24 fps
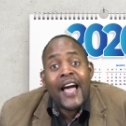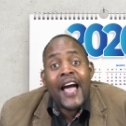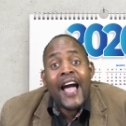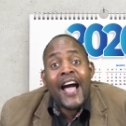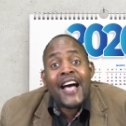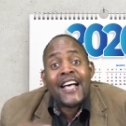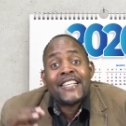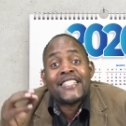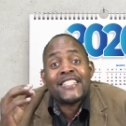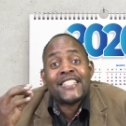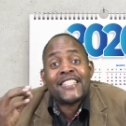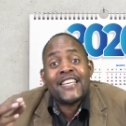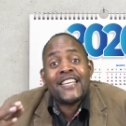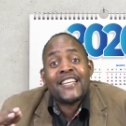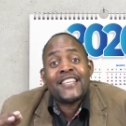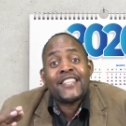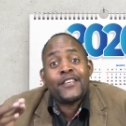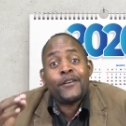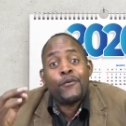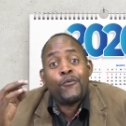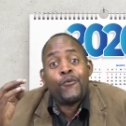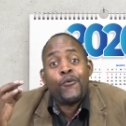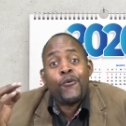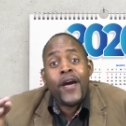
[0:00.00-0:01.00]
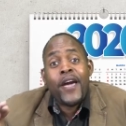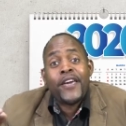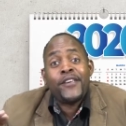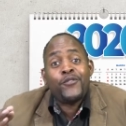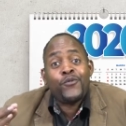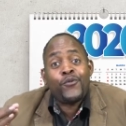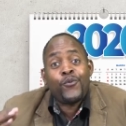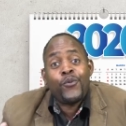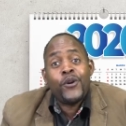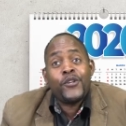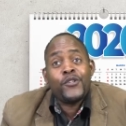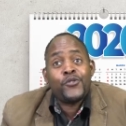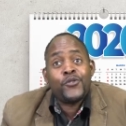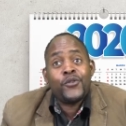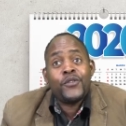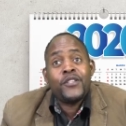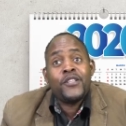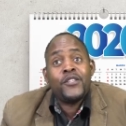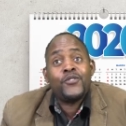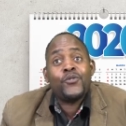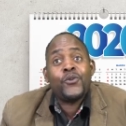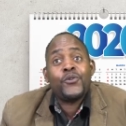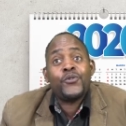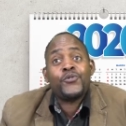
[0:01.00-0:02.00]
Asking the right question
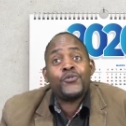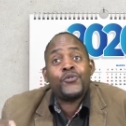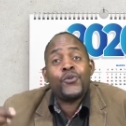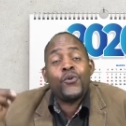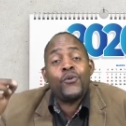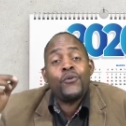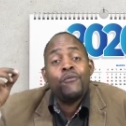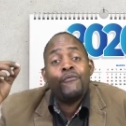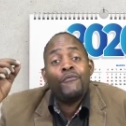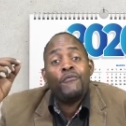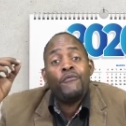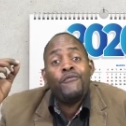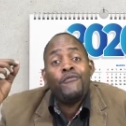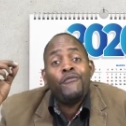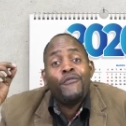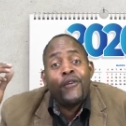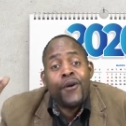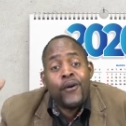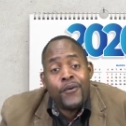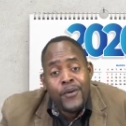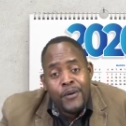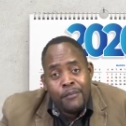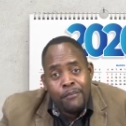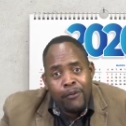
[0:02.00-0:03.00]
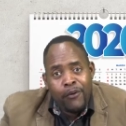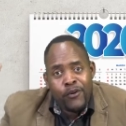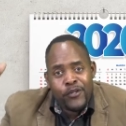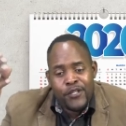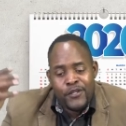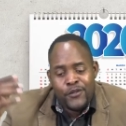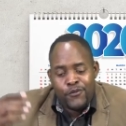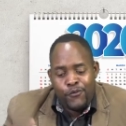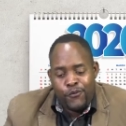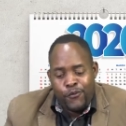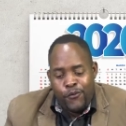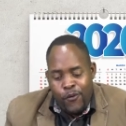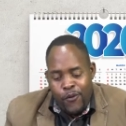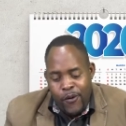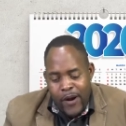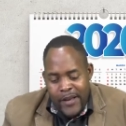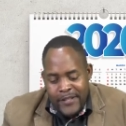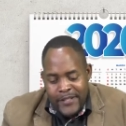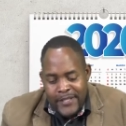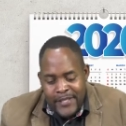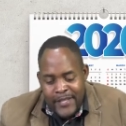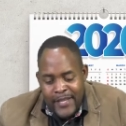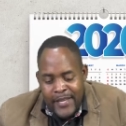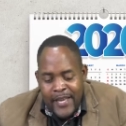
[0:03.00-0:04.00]
is also very important for
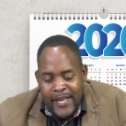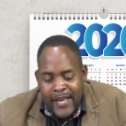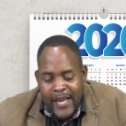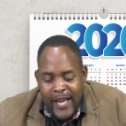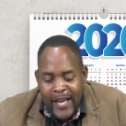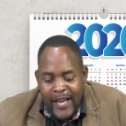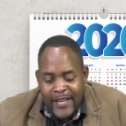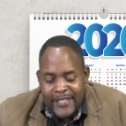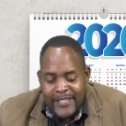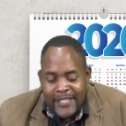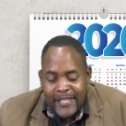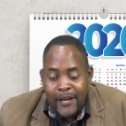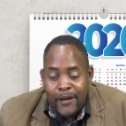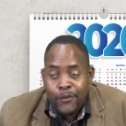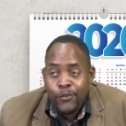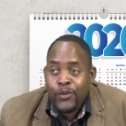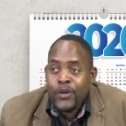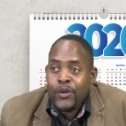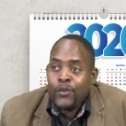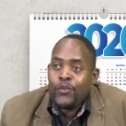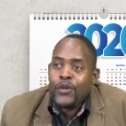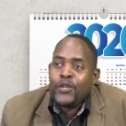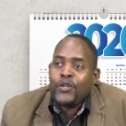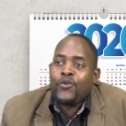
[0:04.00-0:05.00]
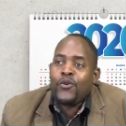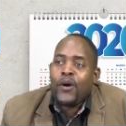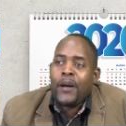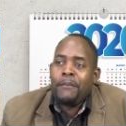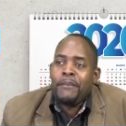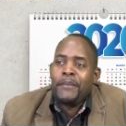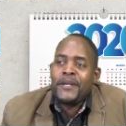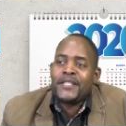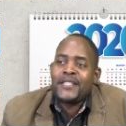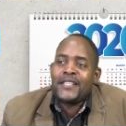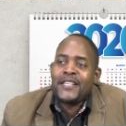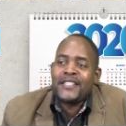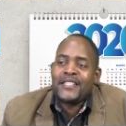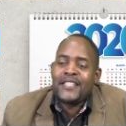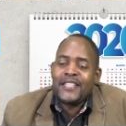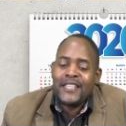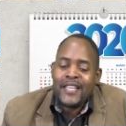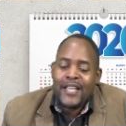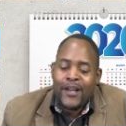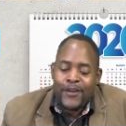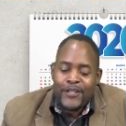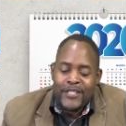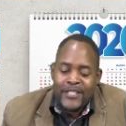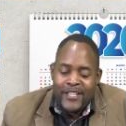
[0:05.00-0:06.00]
us as we do our business in
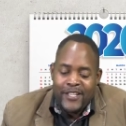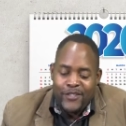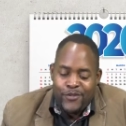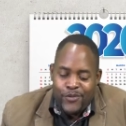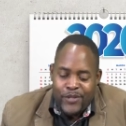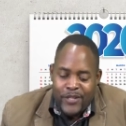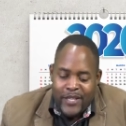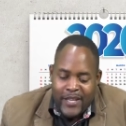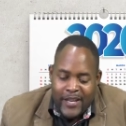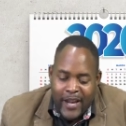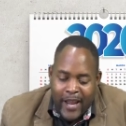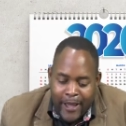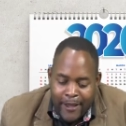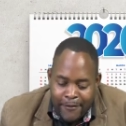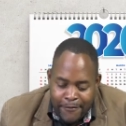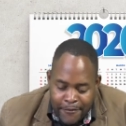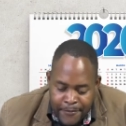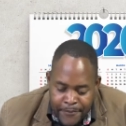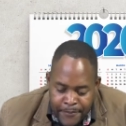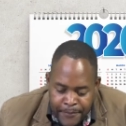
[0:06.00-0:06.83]
our day-to-day life.